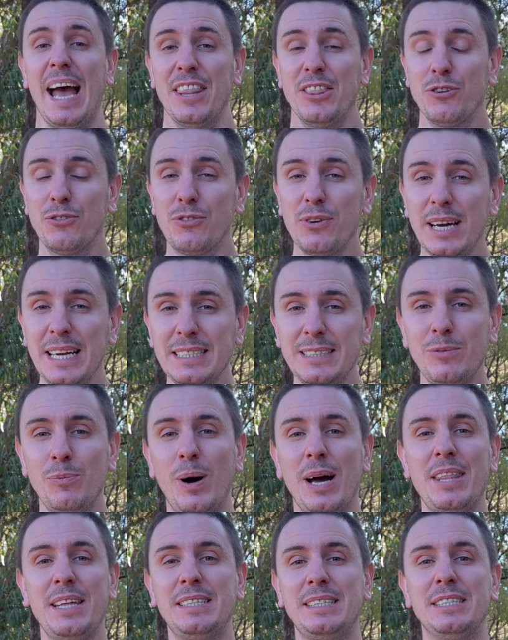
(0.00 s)
And the reason
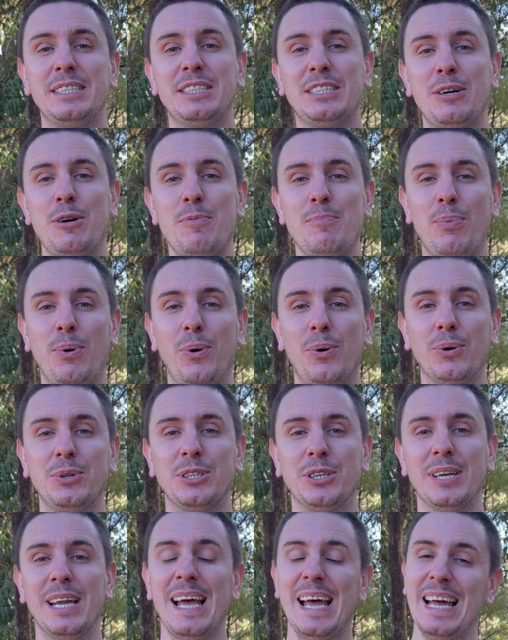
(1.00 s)
why this is so
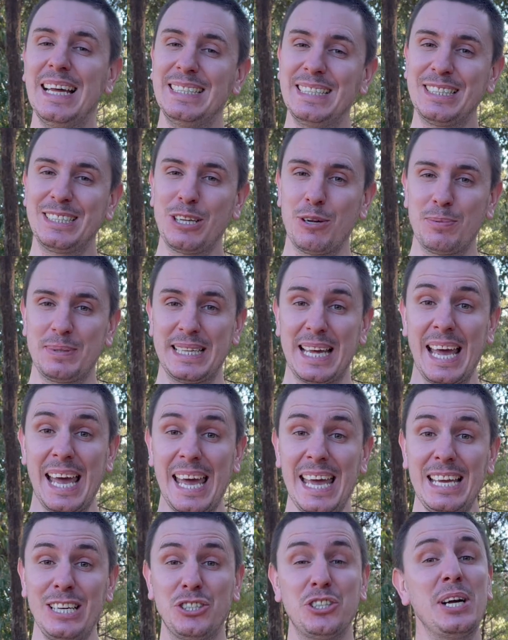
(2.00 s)
important is it stops the
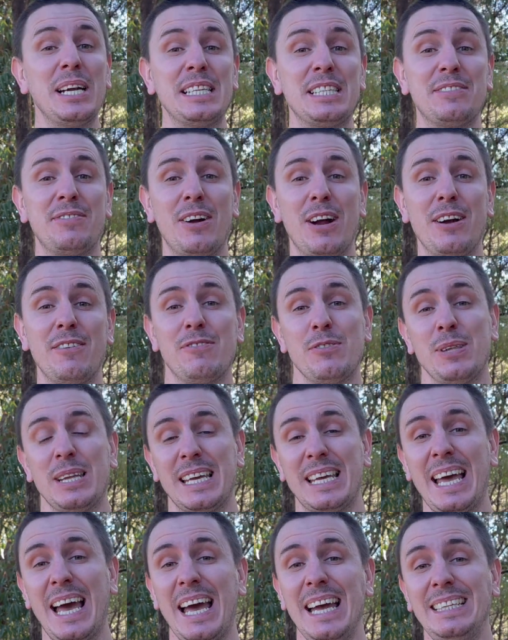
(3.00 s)
heat transferring from the
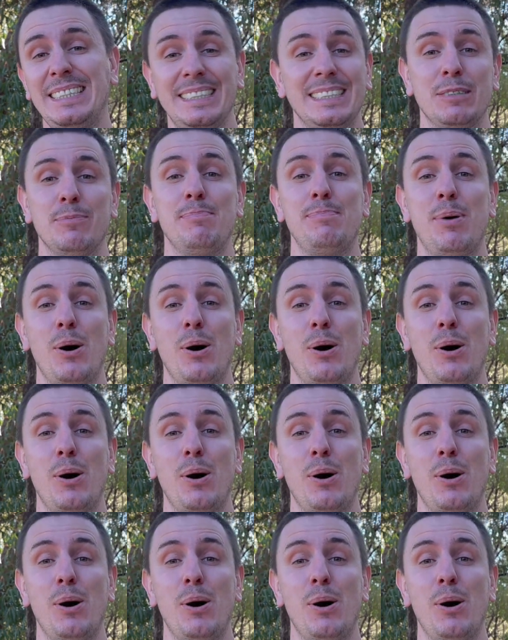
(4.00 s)
cases and